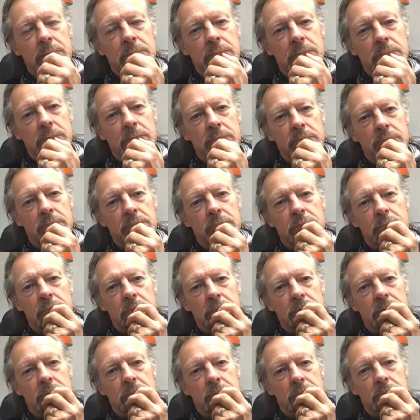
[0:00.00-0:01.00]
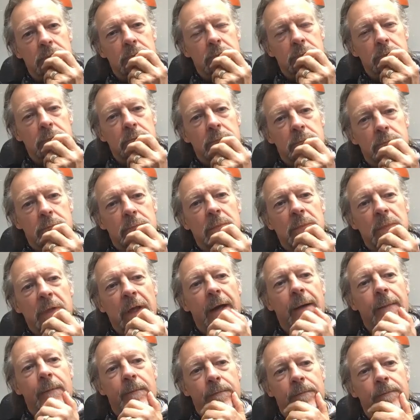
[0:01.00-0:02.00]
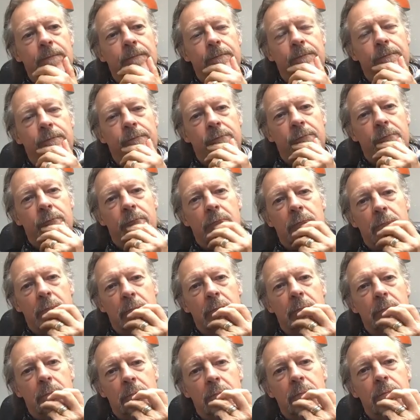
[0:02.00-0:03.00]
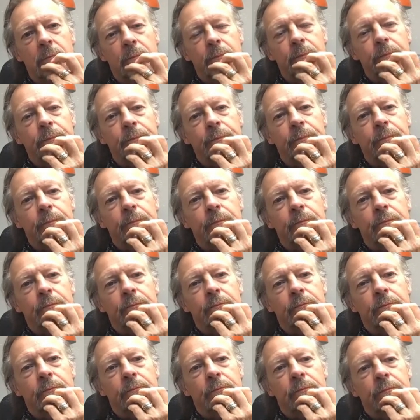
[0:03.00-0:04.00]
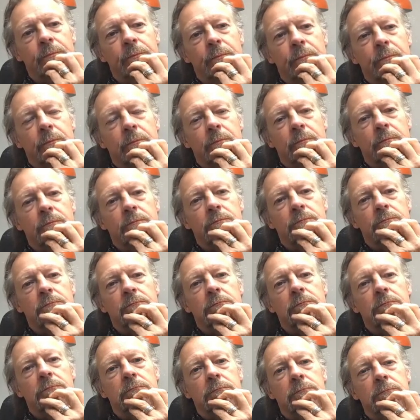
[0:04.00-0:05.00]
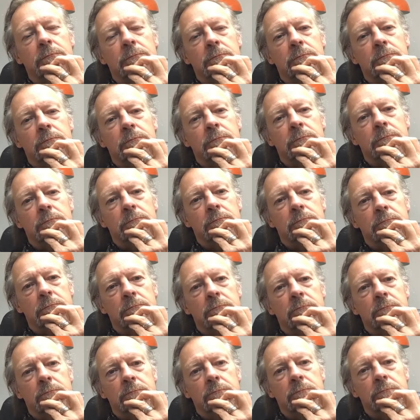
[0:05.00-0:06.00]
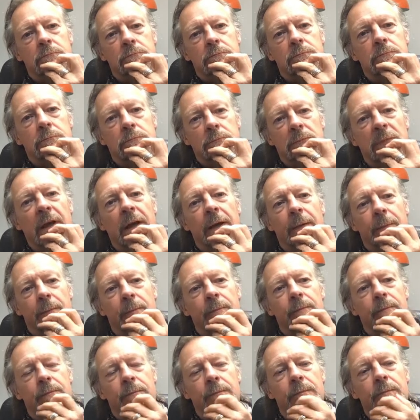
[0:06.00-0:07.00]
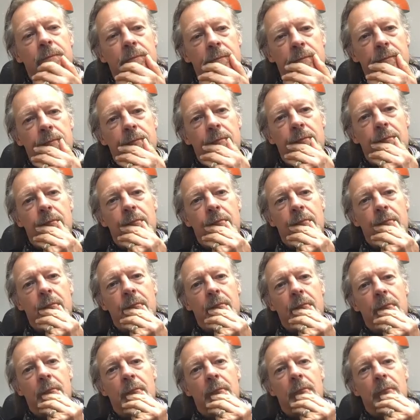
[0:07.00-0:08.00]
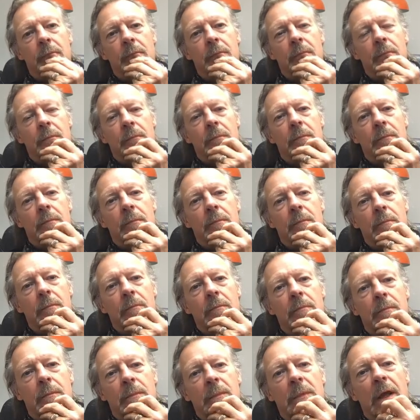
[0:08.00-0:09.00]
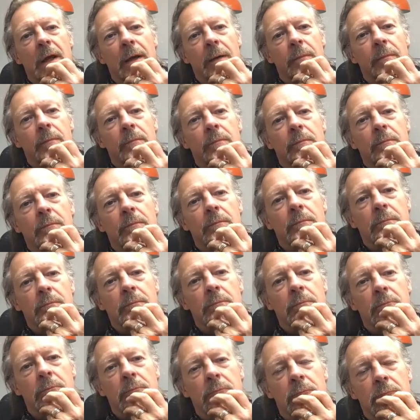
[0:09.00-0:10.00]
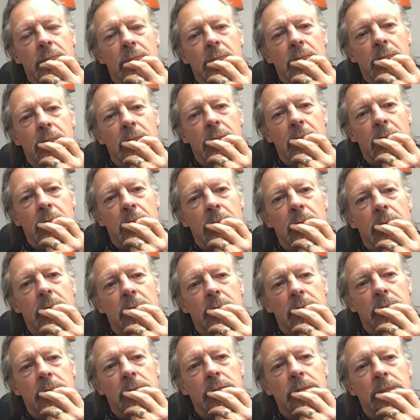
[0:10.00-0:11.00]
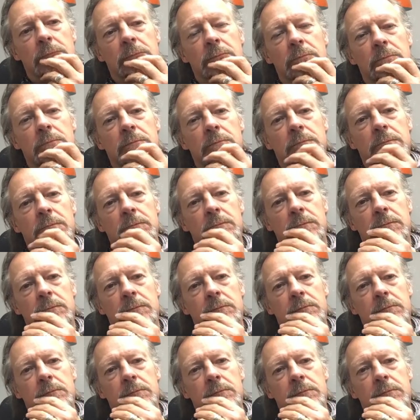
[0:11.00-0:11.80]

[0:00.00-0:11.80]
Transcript: scale to learn. That takes the sharps before, which was F sharp, and it adds 1 more, the Father Charles. And you go up in cycles of 5ths